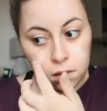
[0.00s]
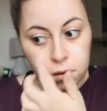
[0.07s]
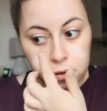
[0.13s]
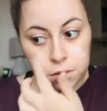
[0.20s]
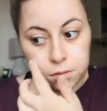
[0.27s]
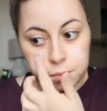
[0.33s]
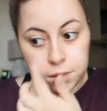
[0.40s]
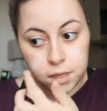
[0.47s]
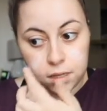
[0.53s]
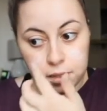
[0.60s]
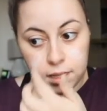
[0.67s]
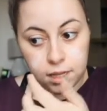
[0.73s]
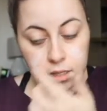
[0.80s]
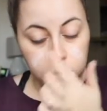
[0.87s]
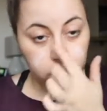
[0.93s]
just because
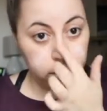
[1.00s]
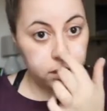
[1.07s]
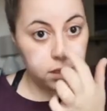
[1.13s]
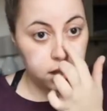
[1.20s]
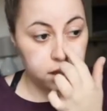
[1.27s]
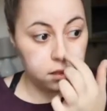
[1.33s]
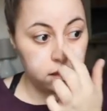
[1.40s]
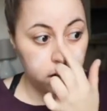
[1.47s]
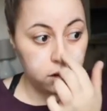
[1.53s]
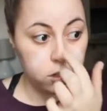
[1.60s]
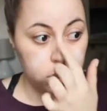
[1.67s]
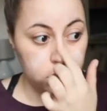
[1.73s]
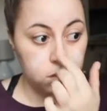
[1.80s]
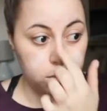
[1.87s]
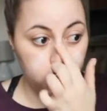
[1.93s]
that's where the
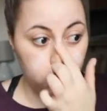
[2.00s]
largest